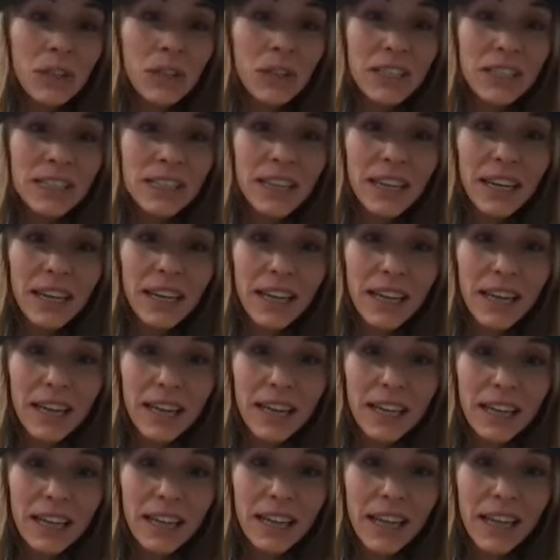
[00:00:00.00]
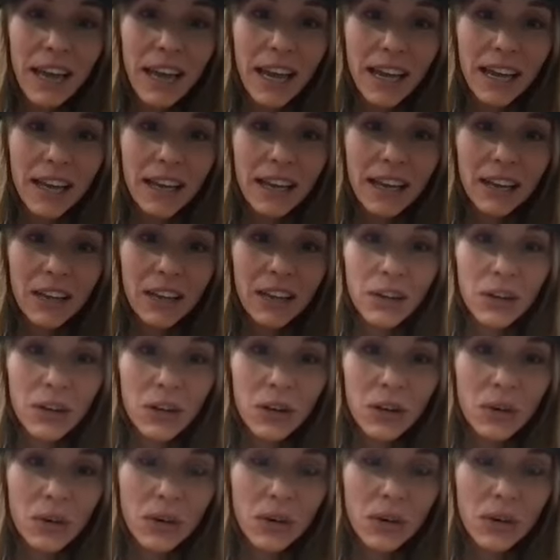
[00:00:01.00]
want to say that,
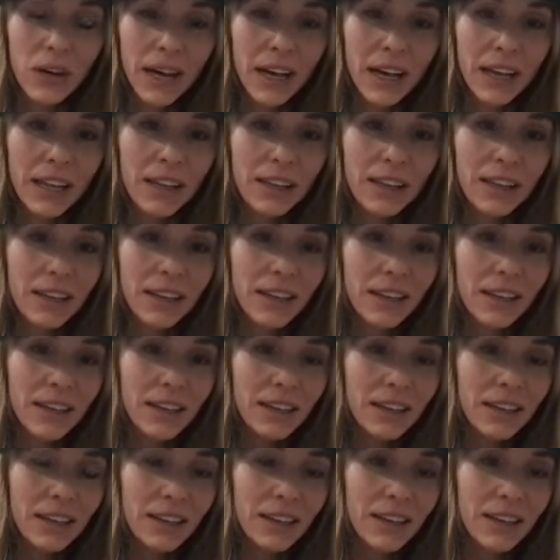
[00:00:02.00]
I think